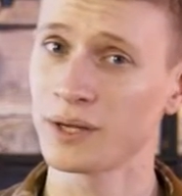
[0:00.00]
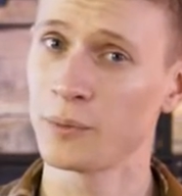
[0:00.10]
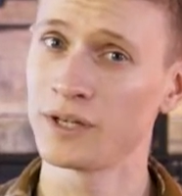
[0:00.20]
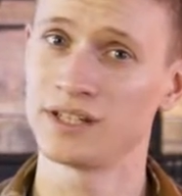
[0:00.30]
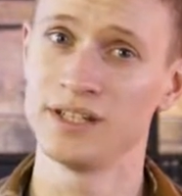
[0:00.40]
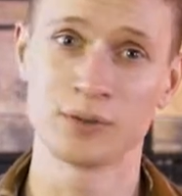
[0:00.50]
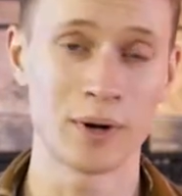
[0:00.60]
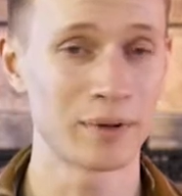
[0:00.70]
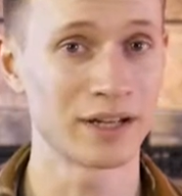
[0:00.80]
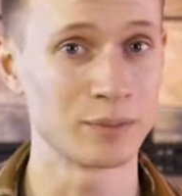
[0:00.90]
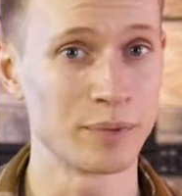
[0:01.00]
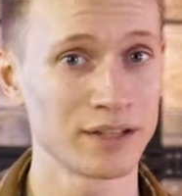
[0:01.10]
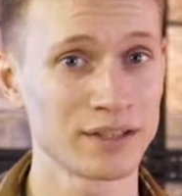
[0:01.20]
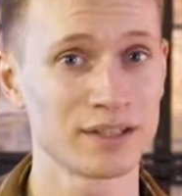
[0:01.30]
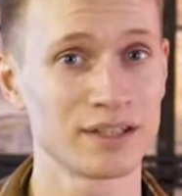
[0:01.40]
in which this replica is
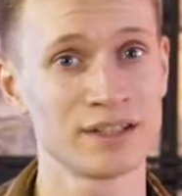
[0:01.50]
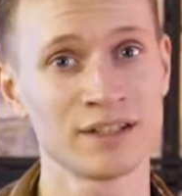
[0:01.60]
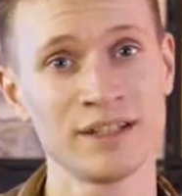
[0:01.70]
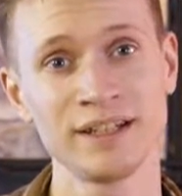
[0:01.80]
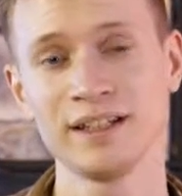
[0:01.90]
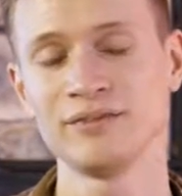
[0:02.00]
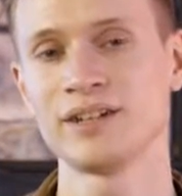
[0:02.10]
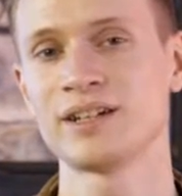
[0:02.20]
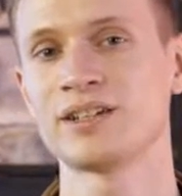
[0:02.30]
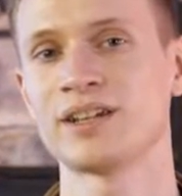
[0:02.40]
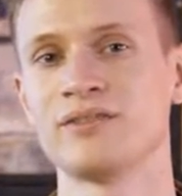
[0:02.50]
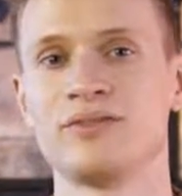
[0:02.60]
packaged is neatly finished and